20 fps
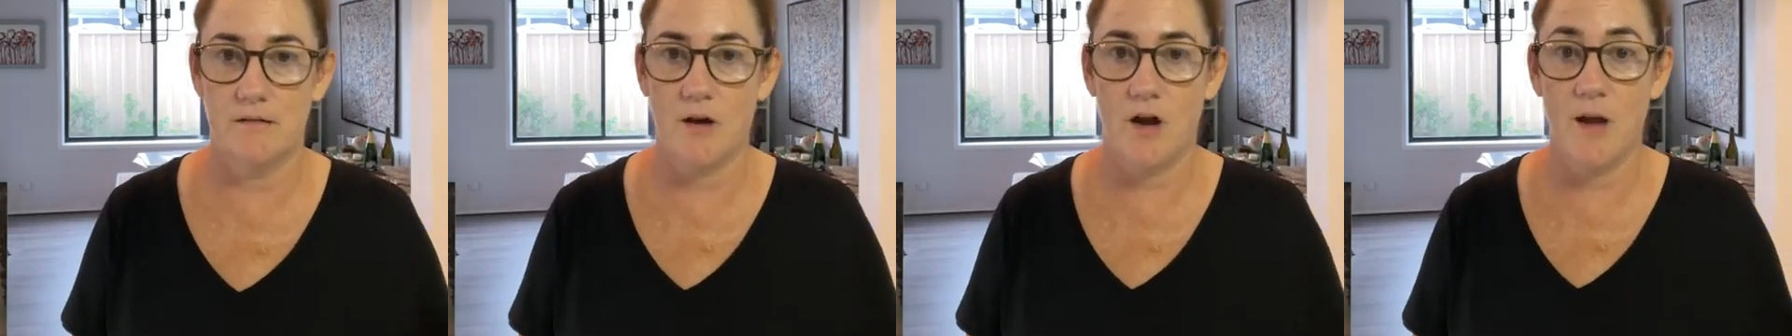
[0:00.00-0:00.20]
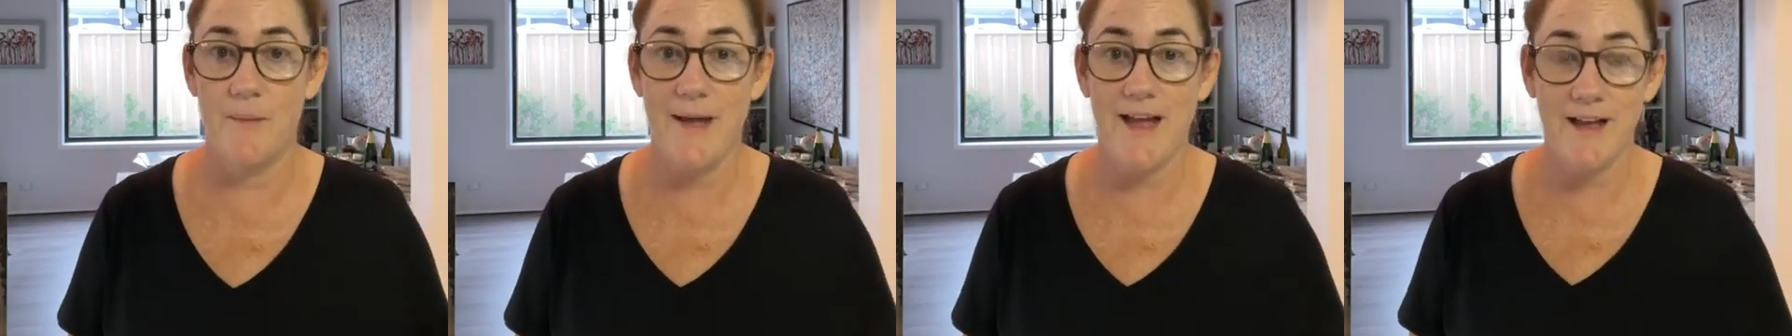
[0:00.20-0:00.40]

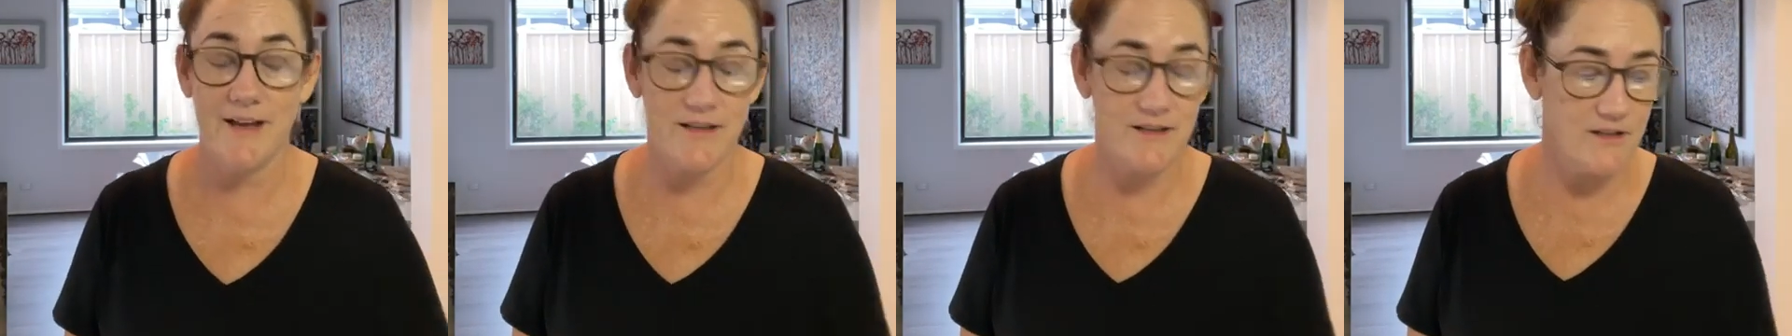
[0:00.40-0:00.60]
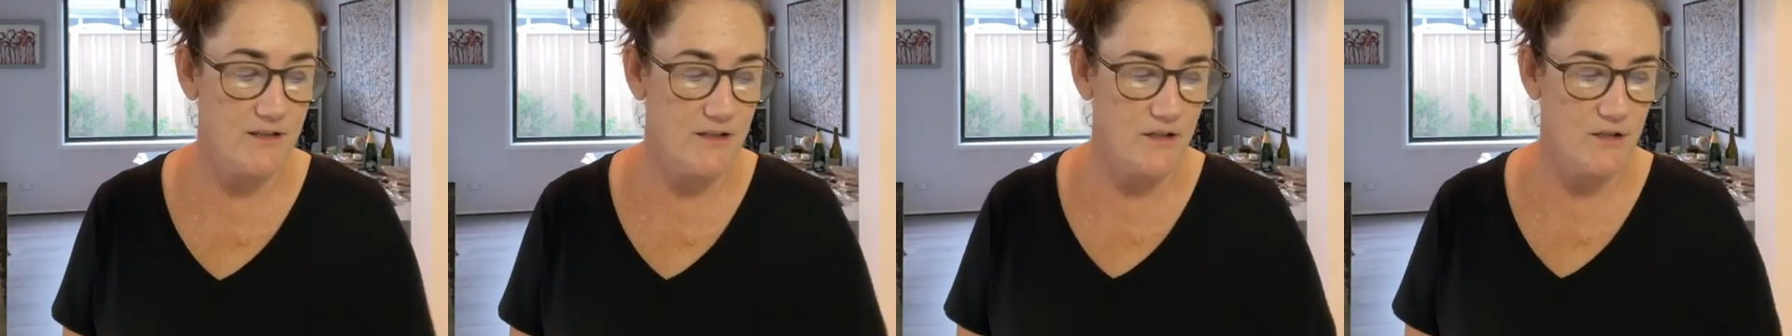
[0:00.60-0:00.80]
iMac.
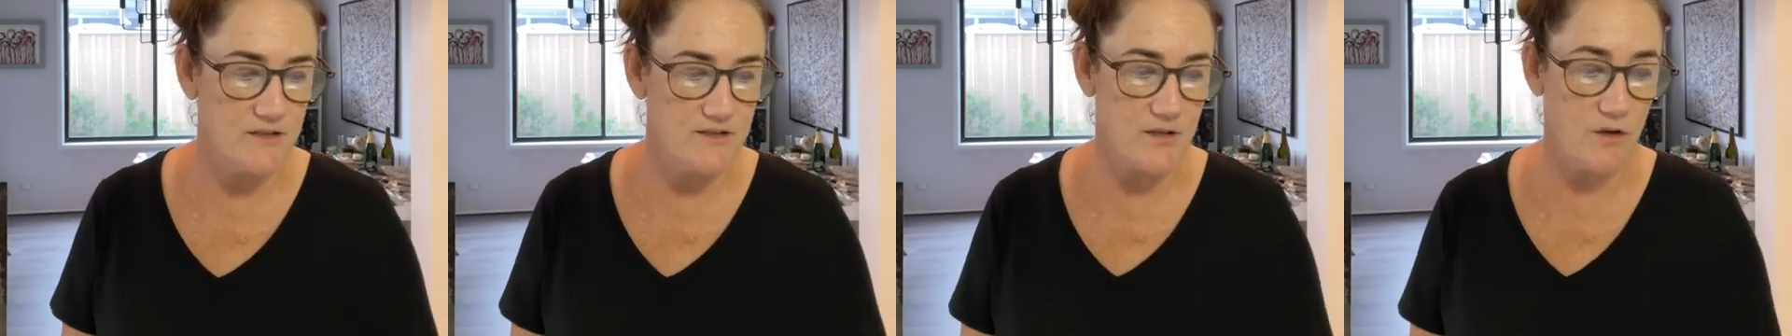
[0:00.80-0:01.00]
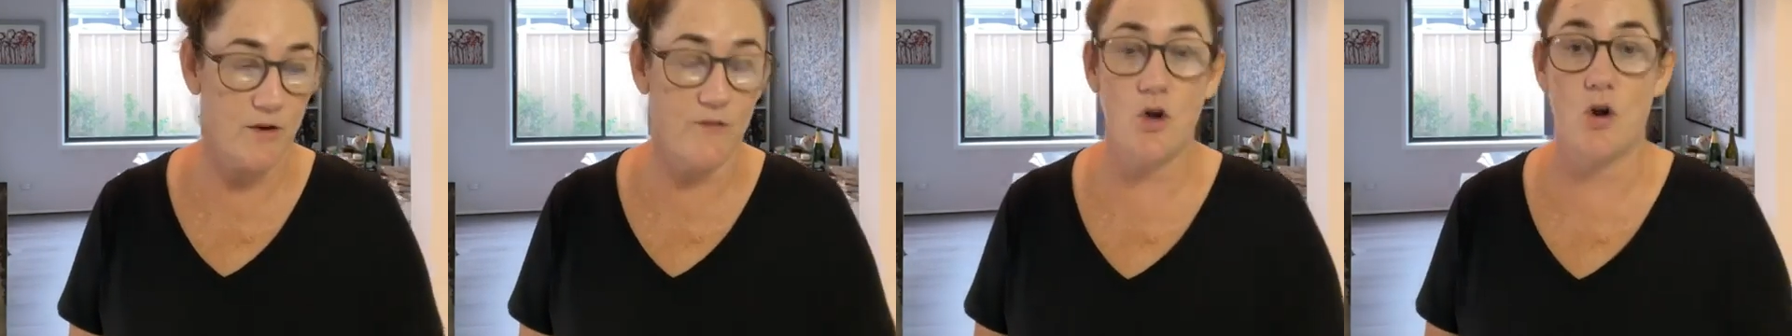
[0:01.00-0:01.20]

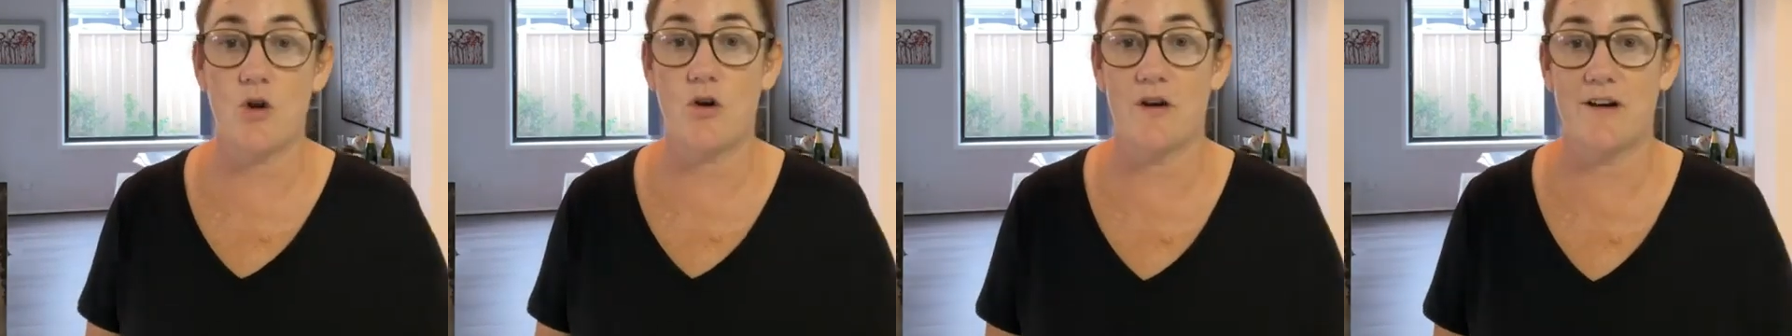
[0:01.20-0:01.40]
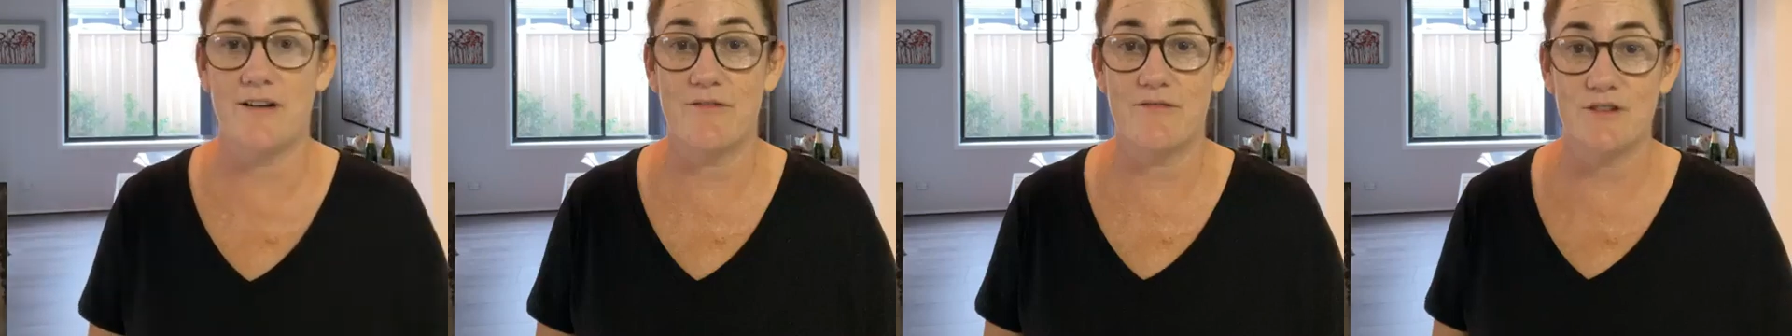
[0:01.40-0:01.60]
So I've got it
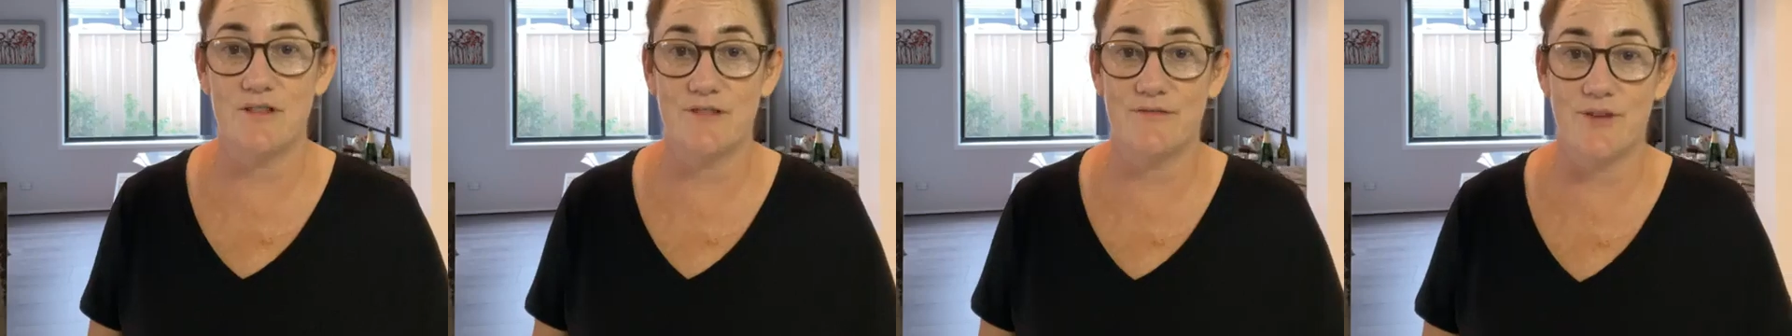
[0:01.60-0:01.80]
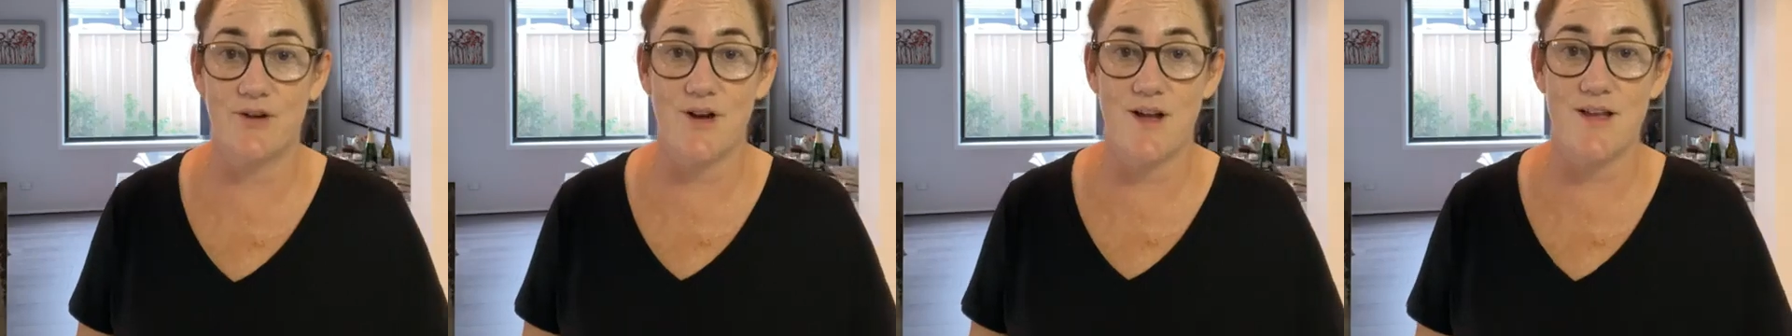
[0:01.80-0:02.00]
on every
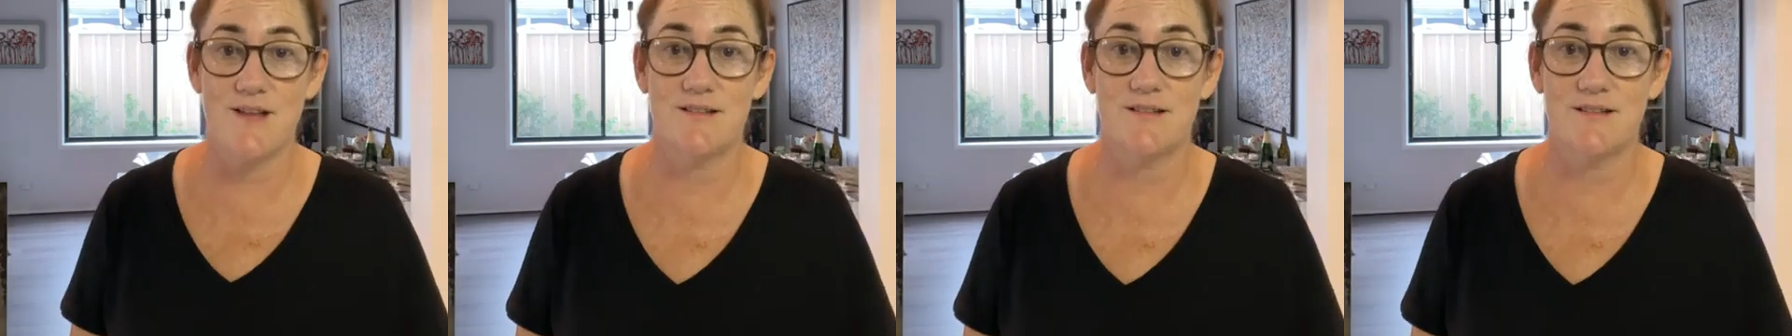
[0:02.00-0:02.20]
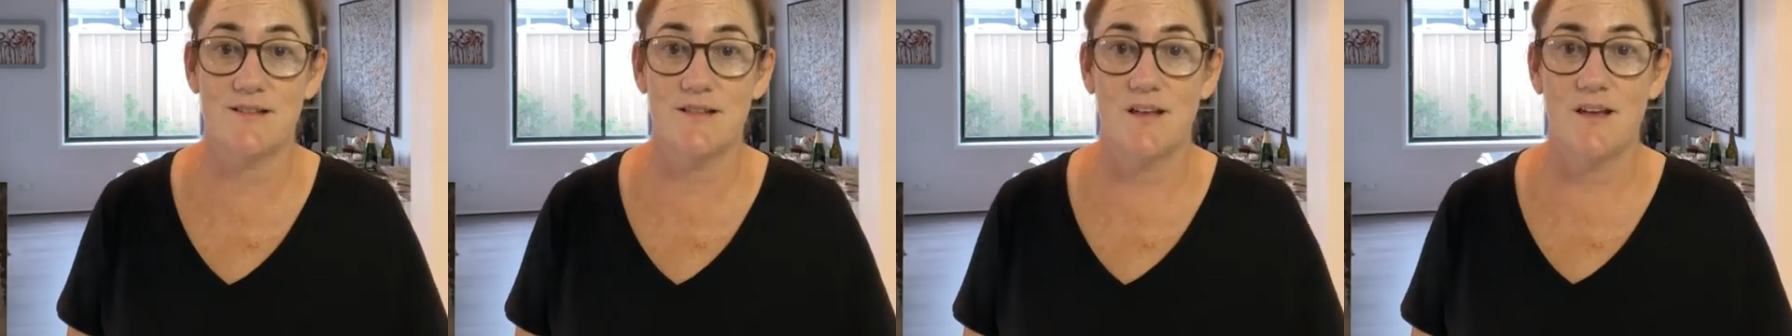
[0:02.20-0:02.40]

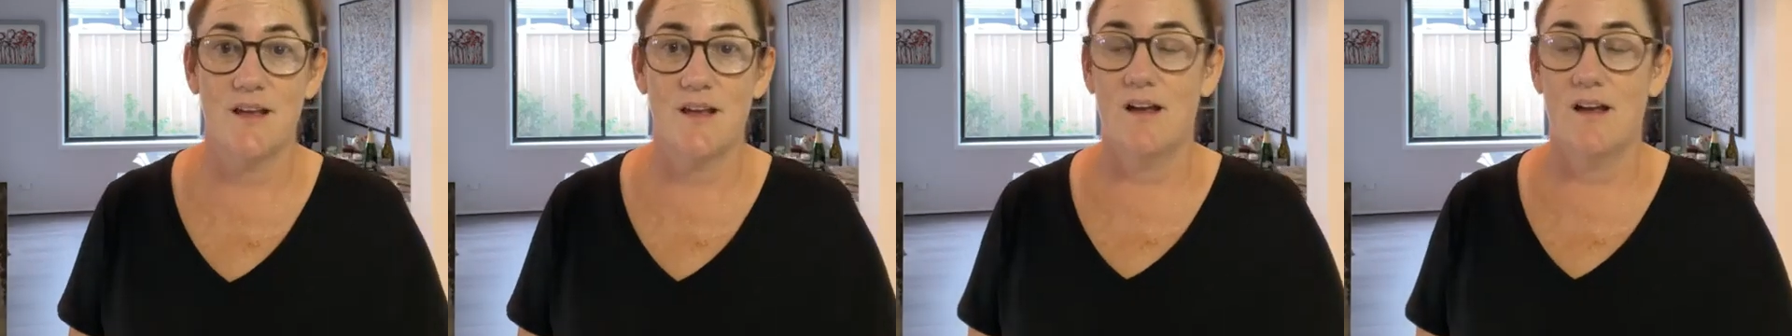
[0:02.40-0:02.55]
device